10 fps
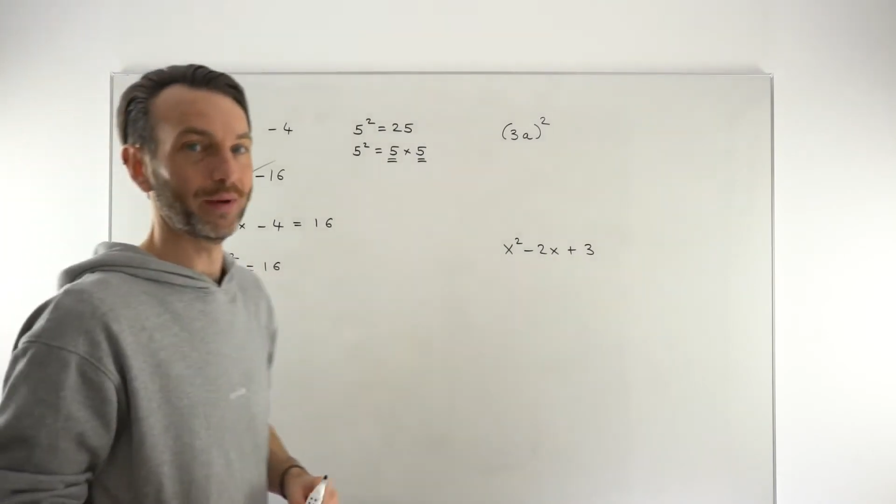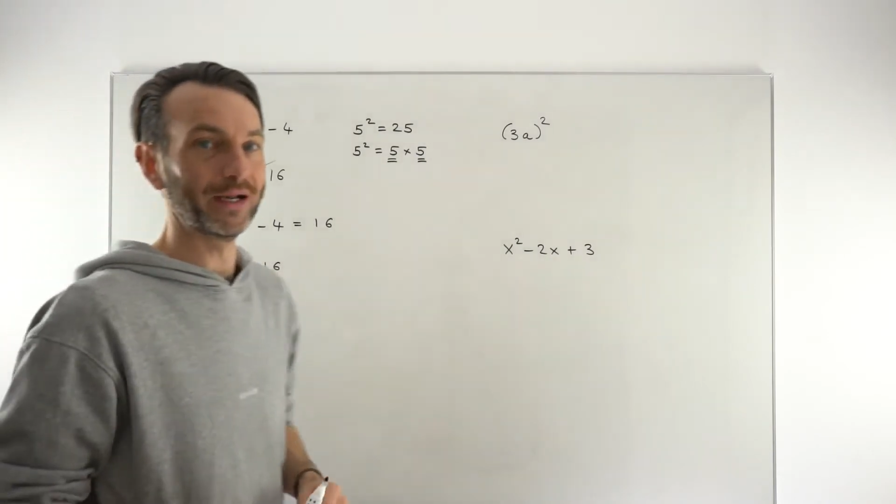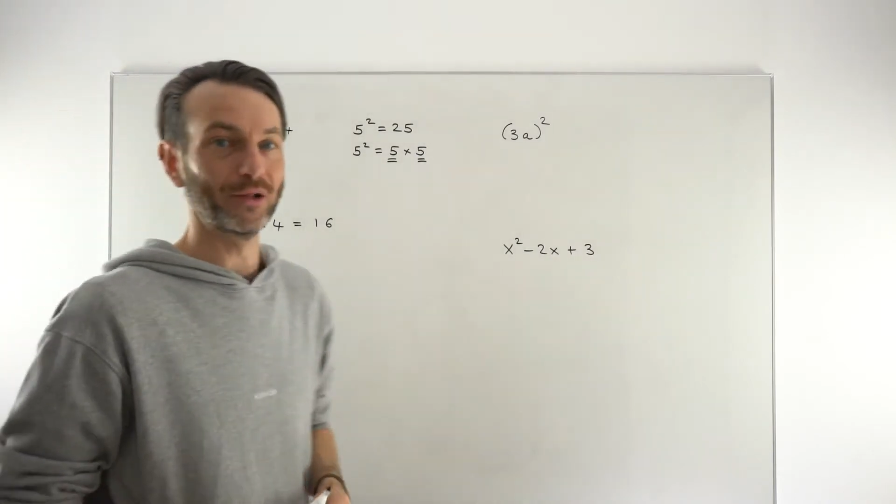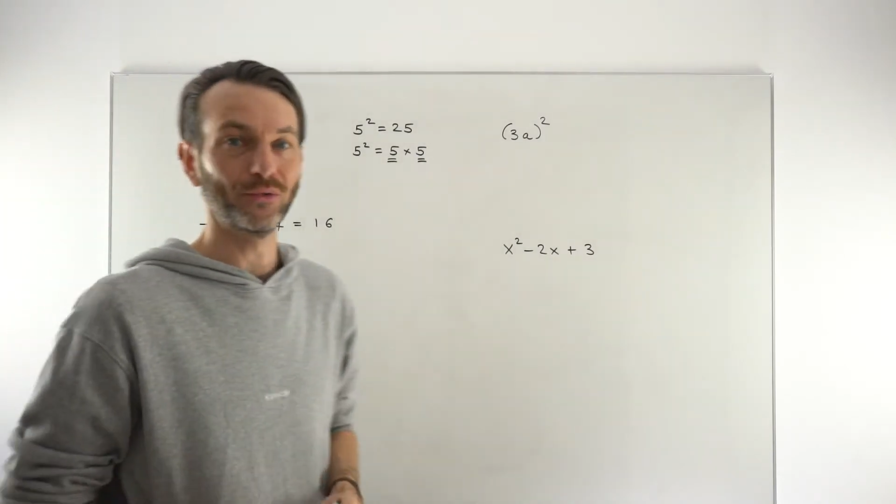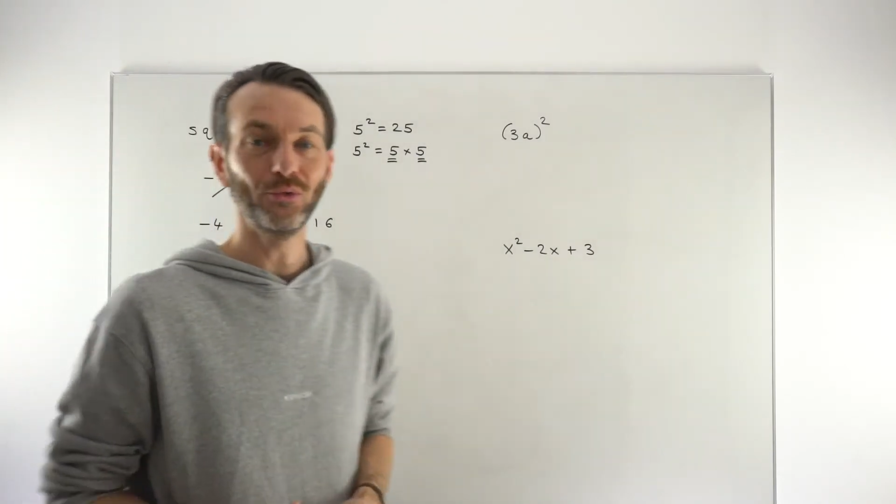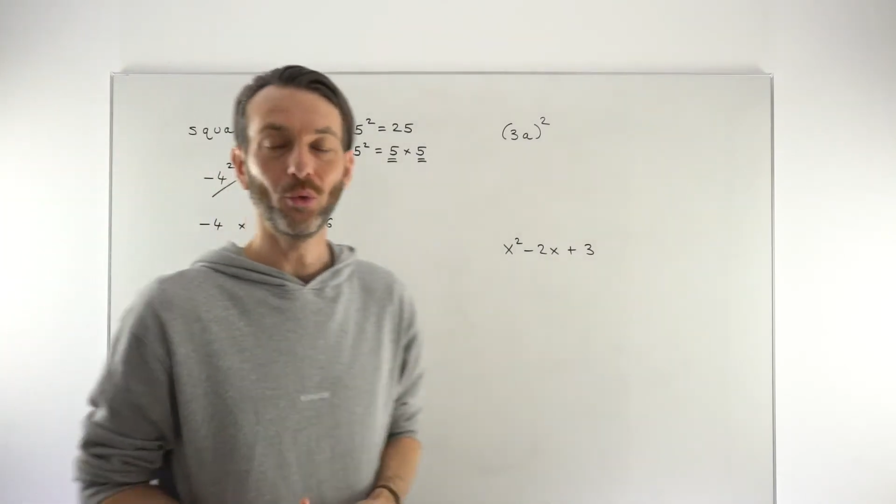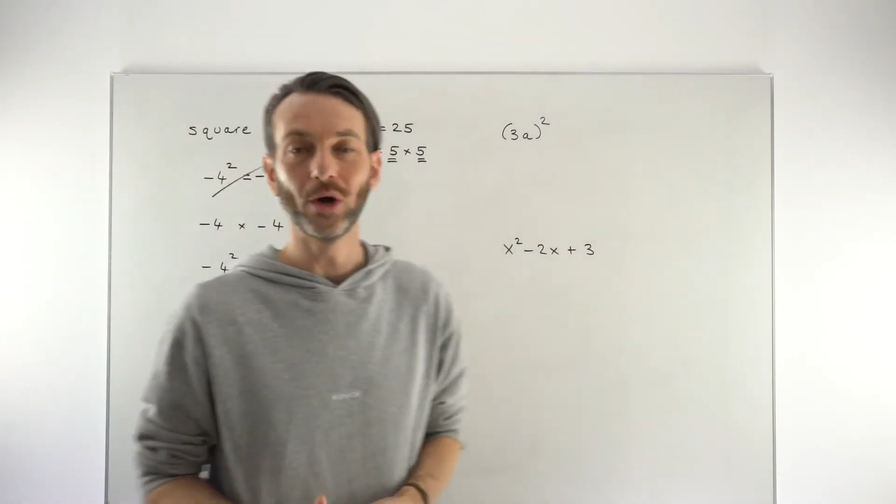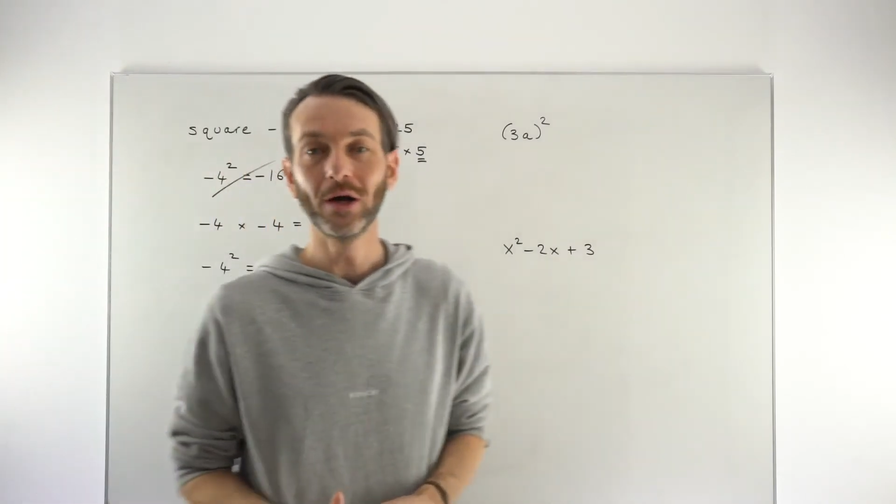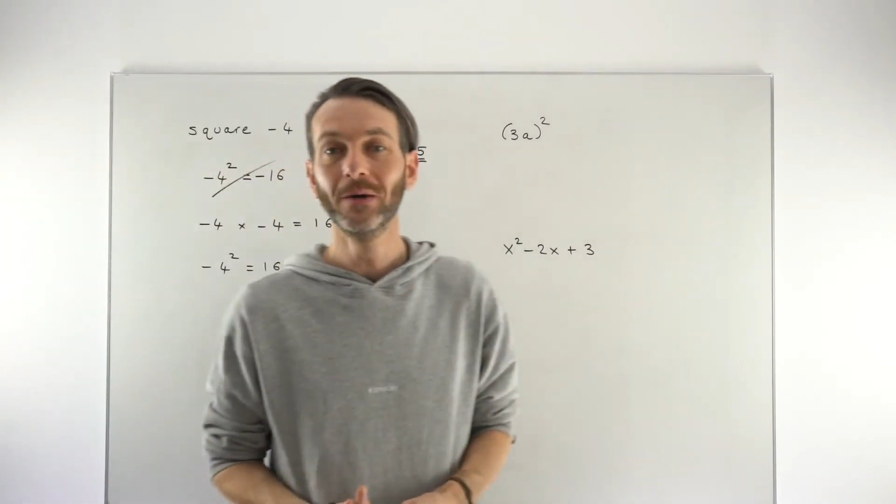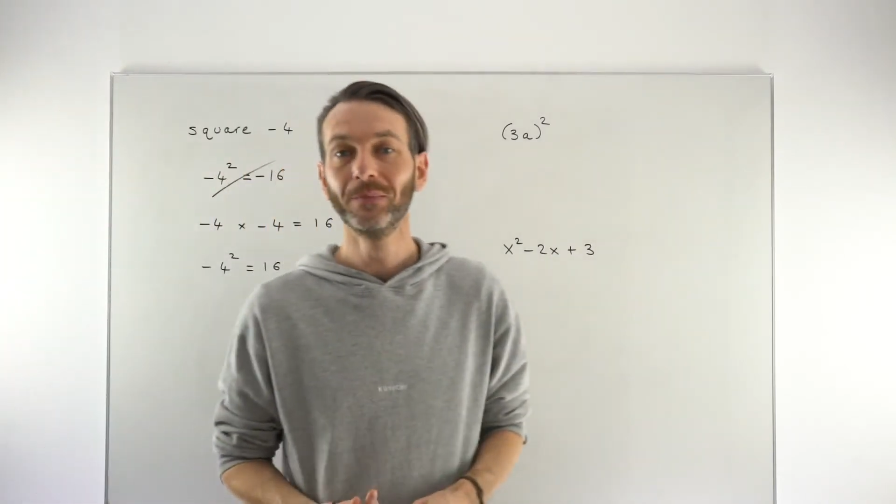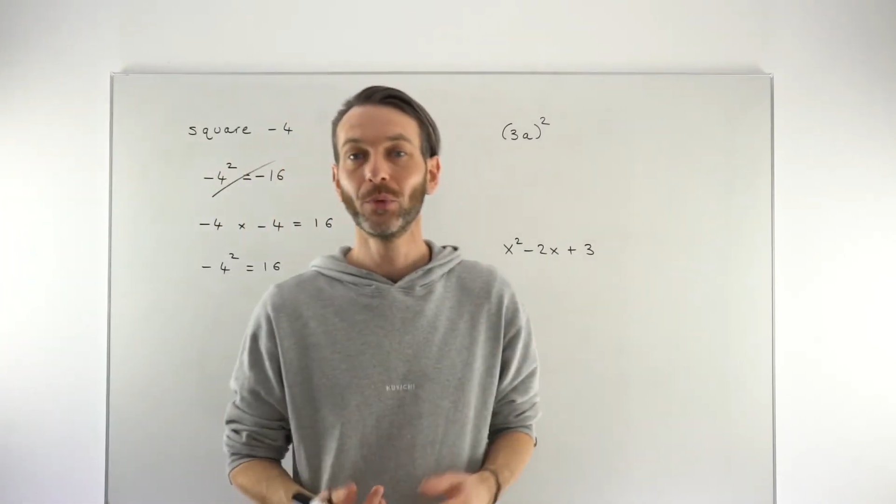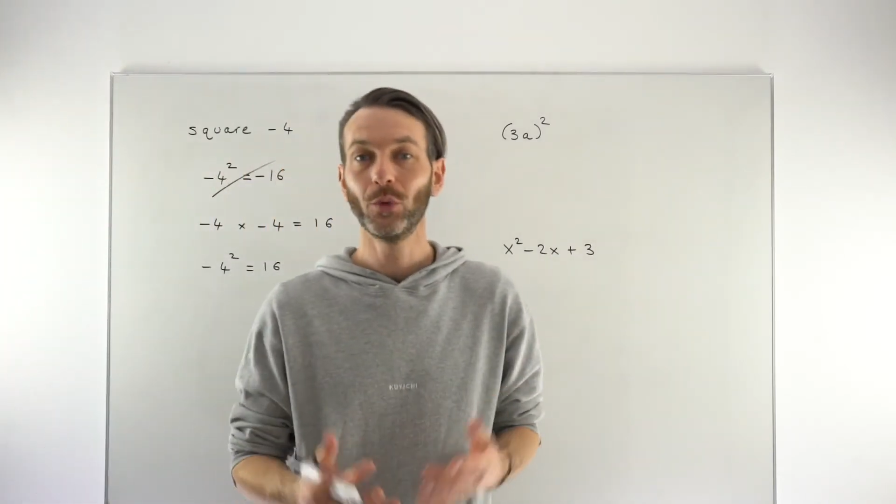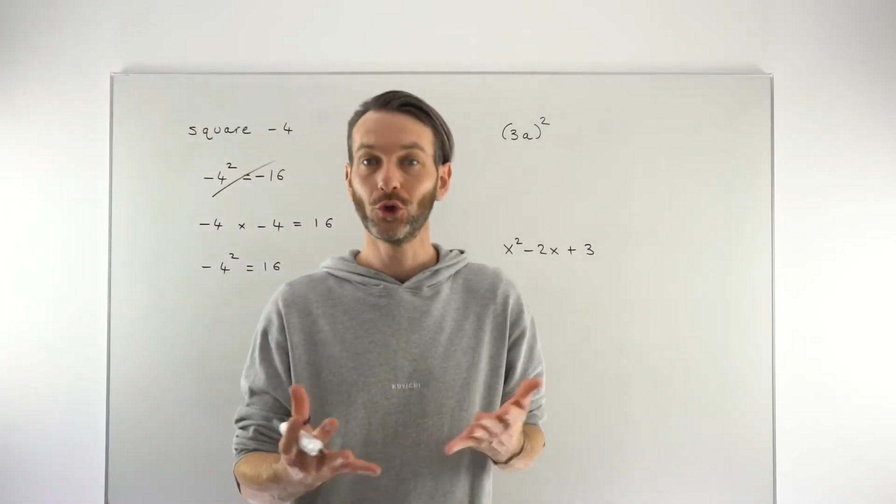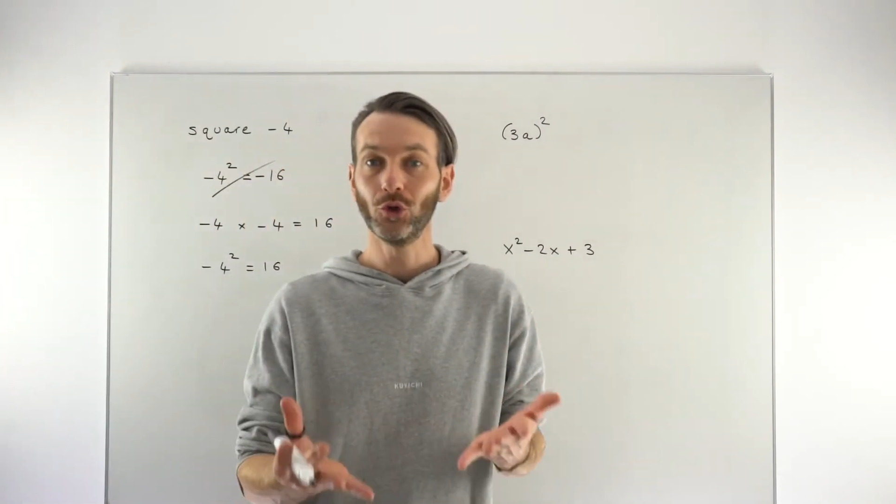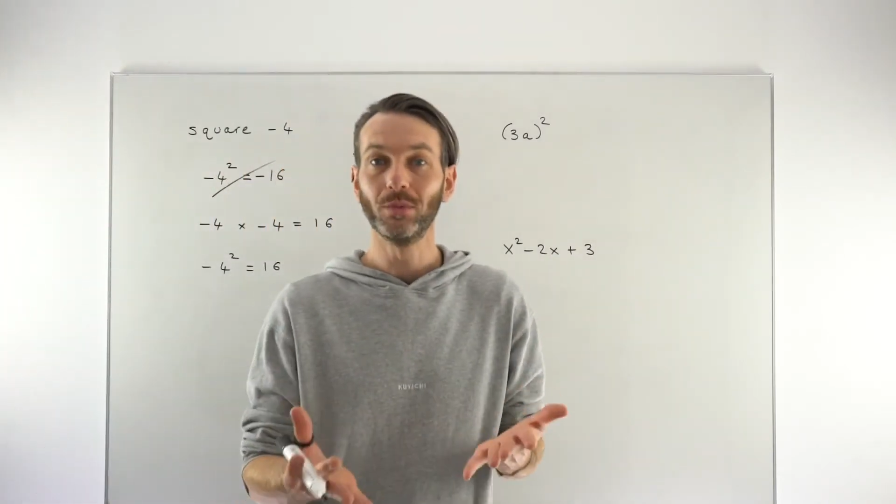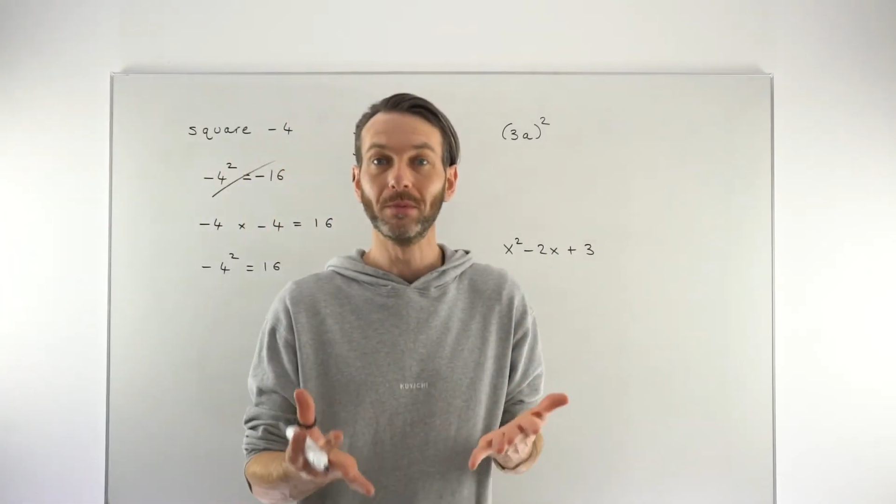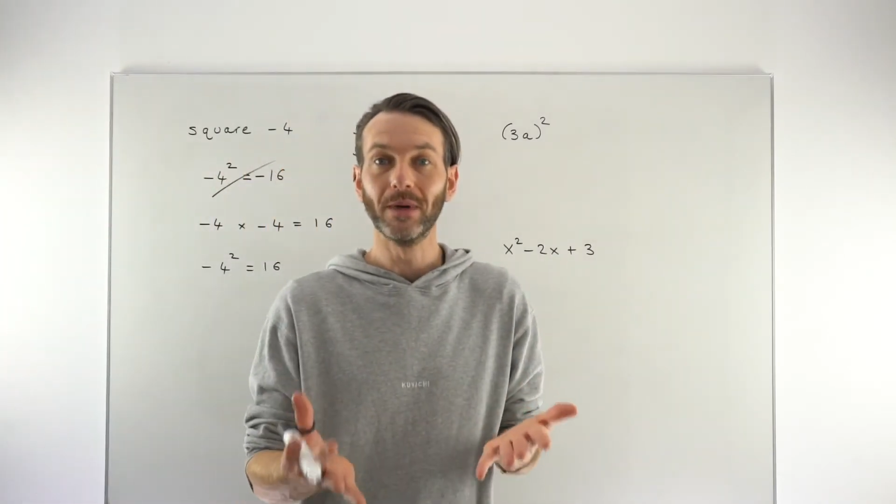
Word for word: minus 4, which should be